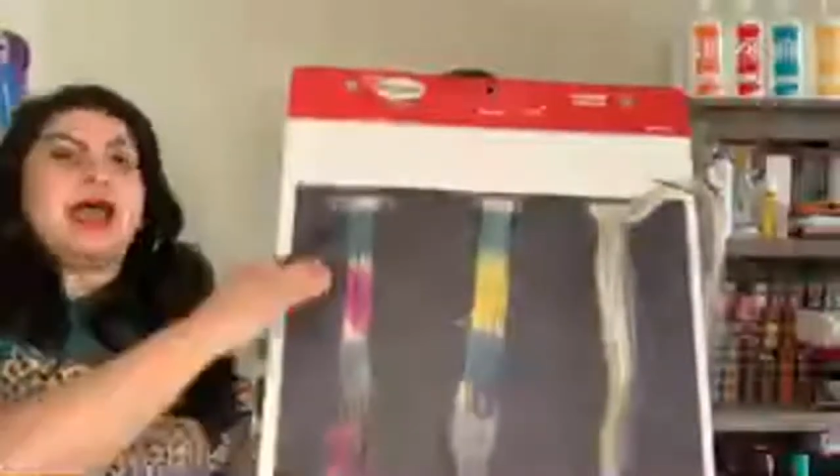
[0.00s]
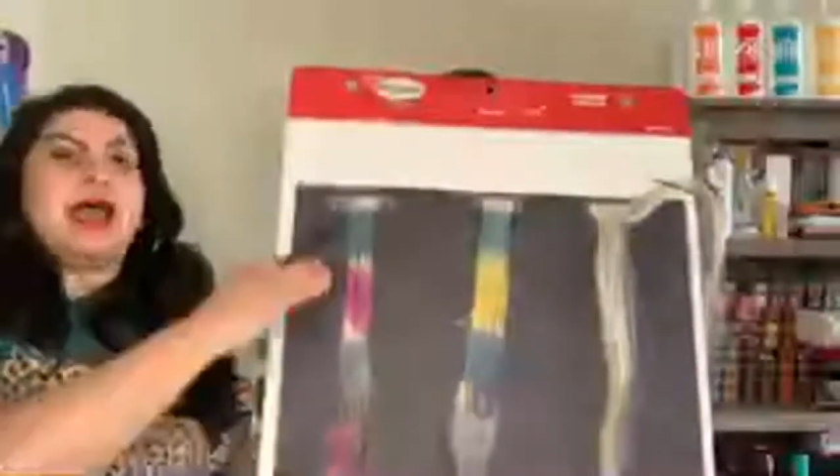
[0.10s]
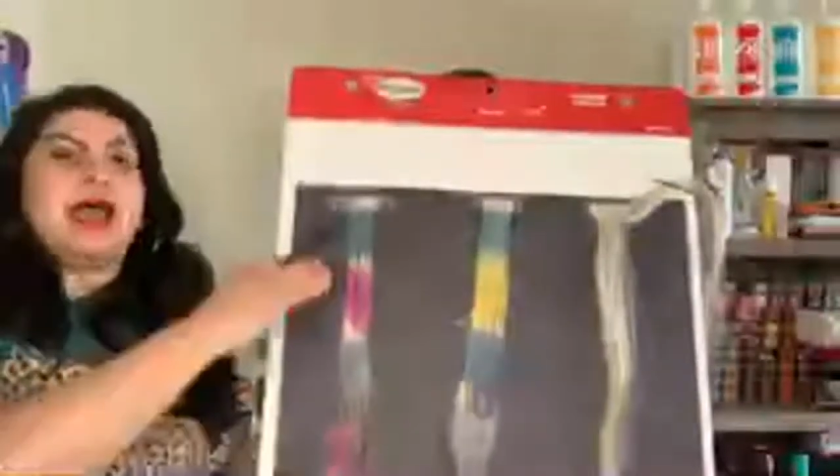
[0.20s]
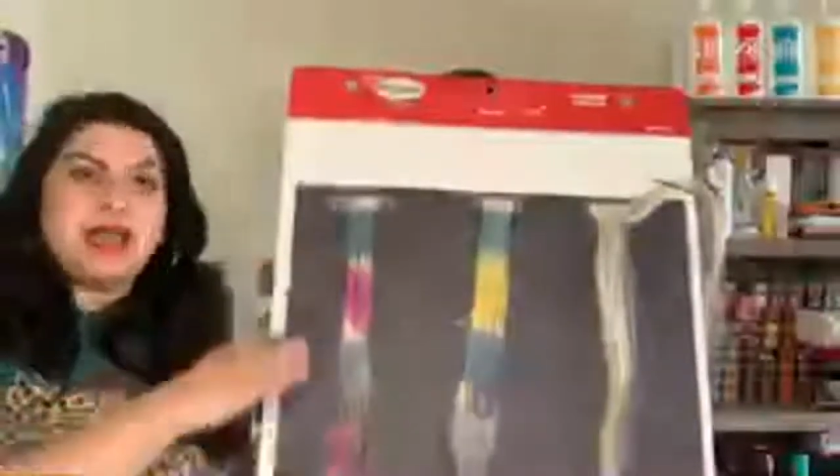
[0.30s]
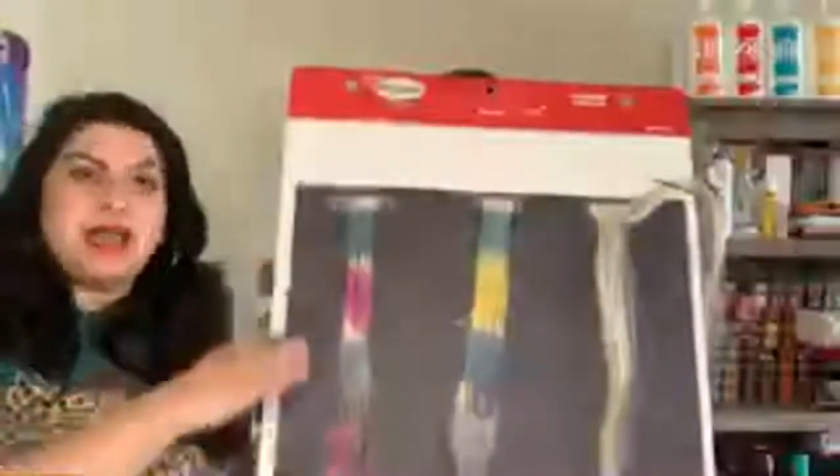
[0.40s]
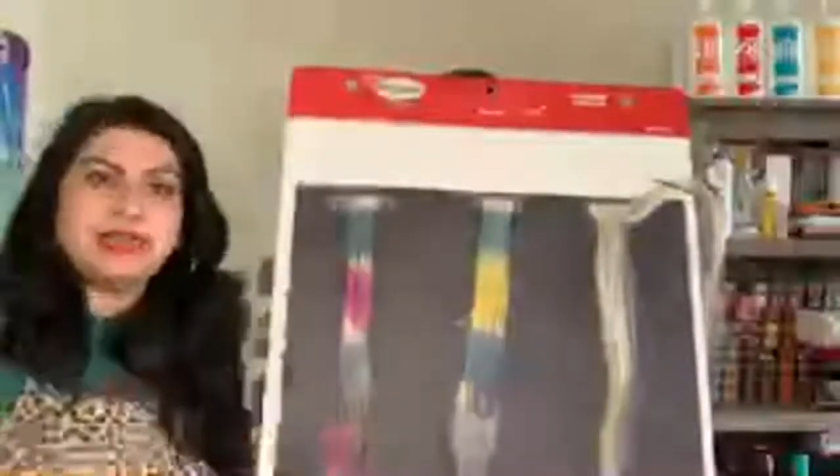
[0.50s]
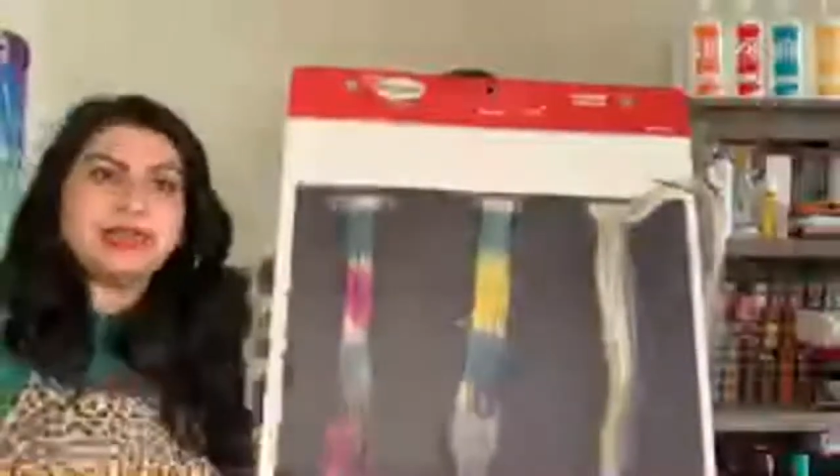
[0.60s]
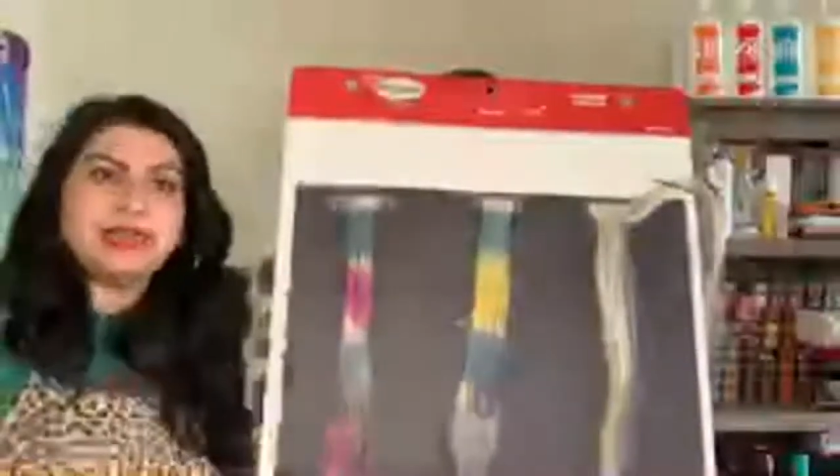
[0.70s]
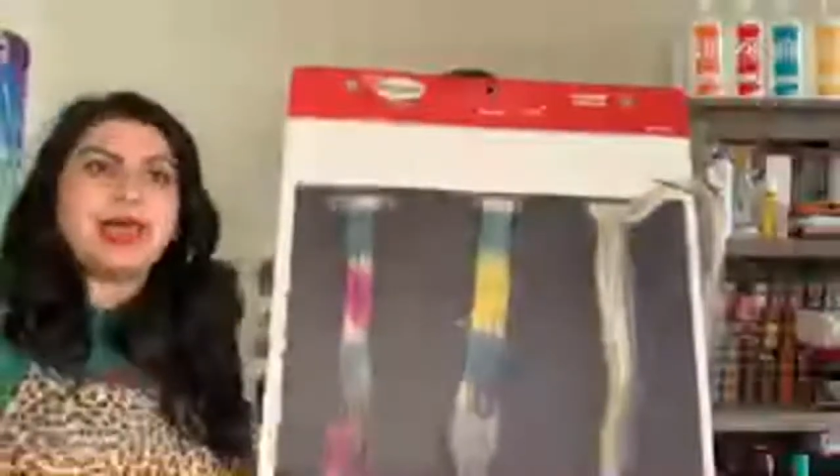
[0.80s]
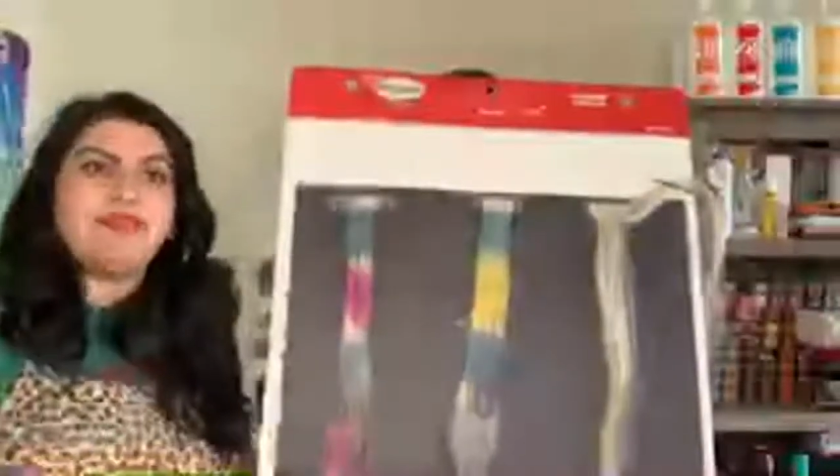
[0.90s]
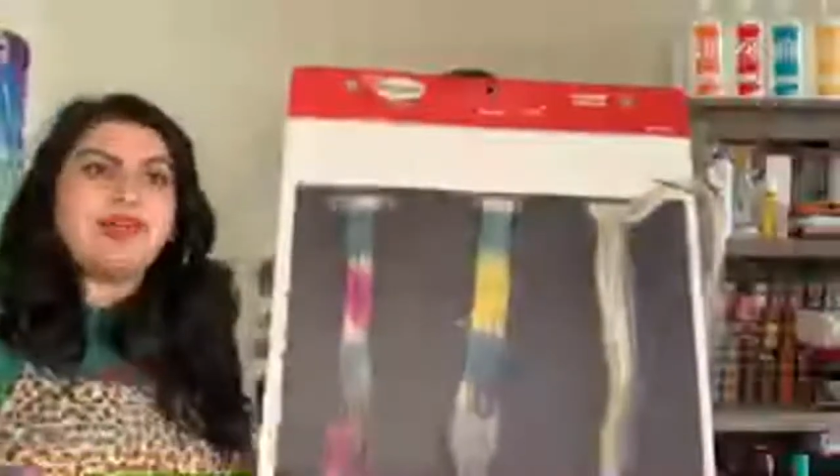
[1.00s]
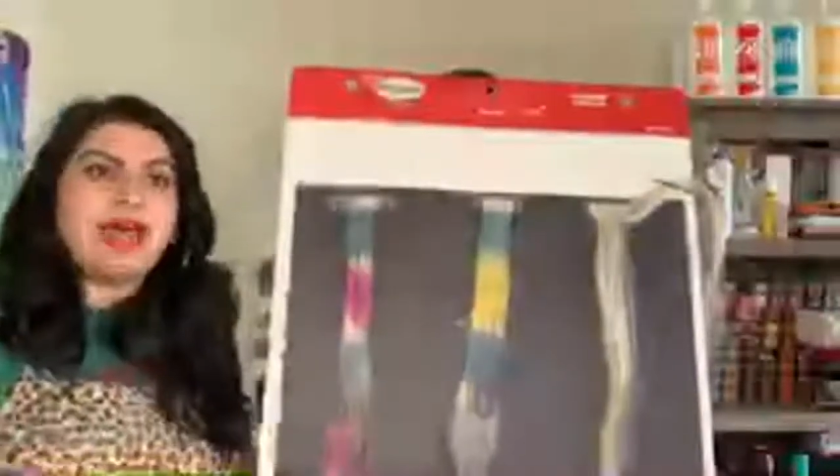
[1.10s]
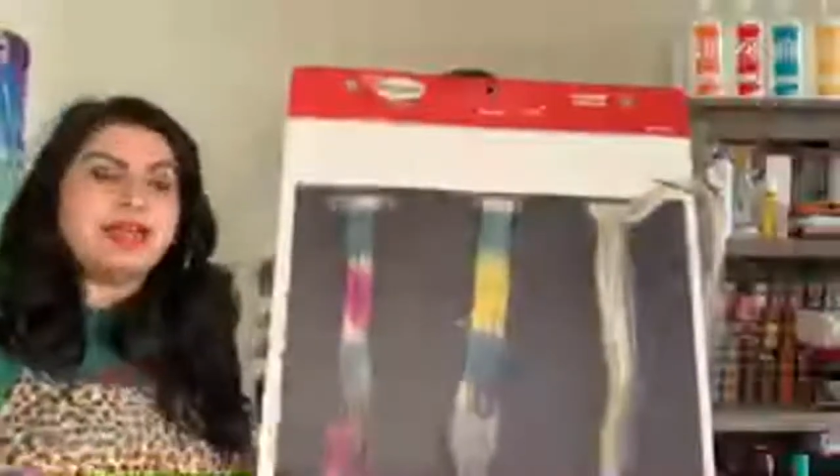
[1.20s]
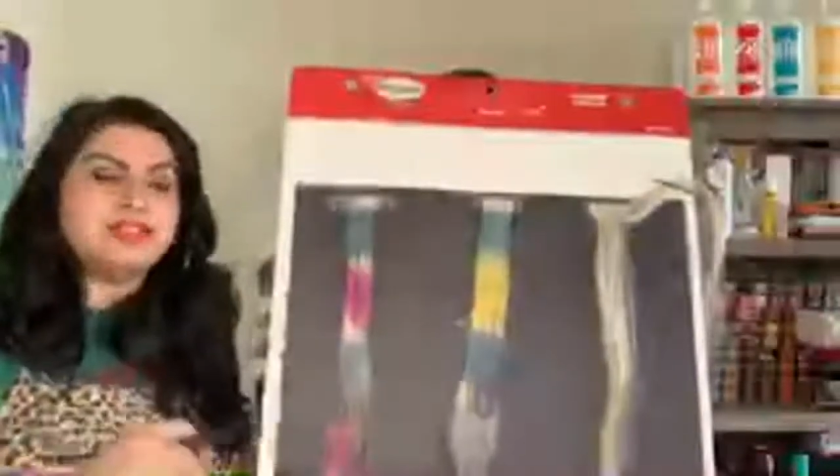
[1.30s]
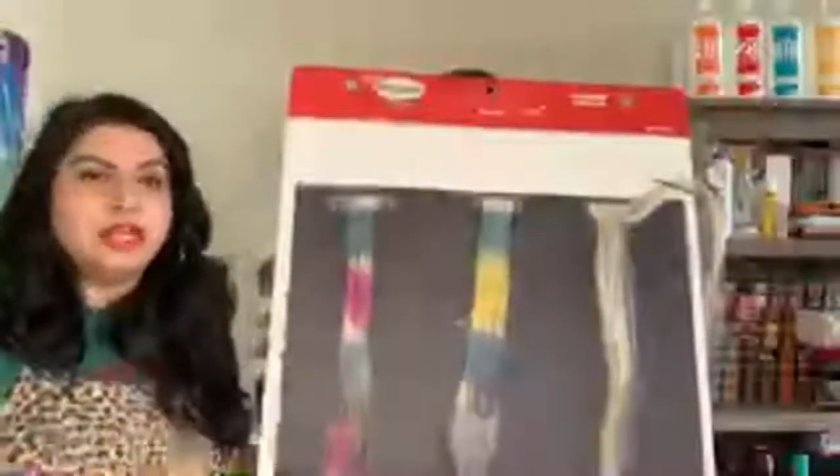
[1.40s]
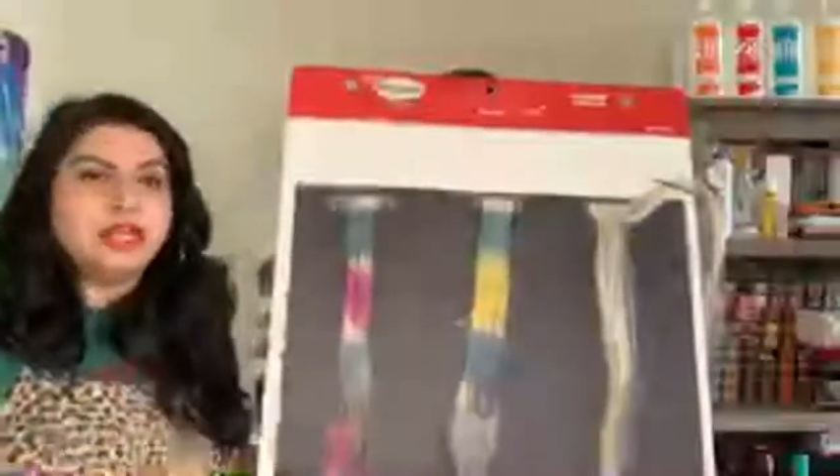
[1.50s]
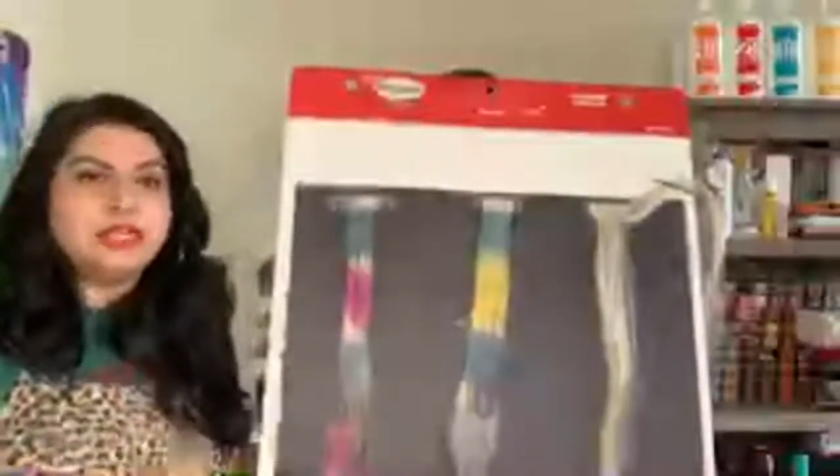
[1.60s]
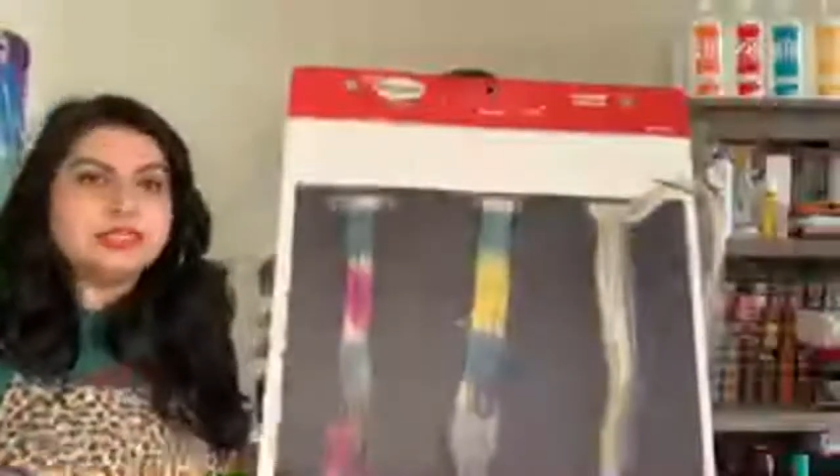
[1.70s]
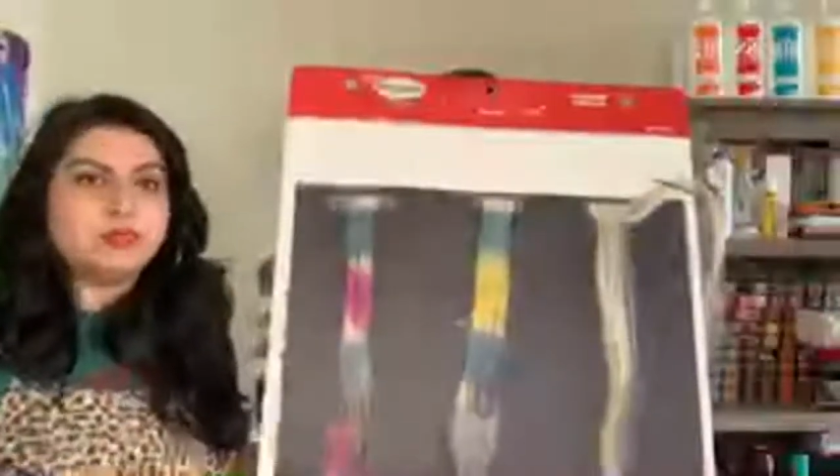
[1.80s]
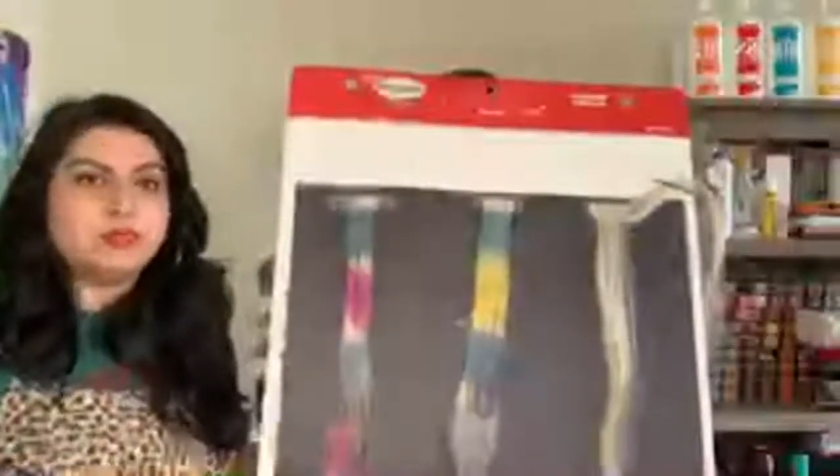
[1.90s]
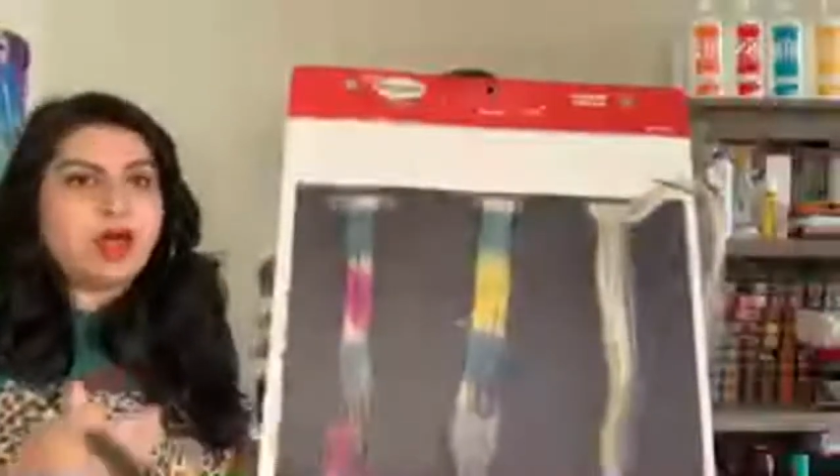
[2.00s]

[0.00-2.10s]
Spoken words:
and then let darkness run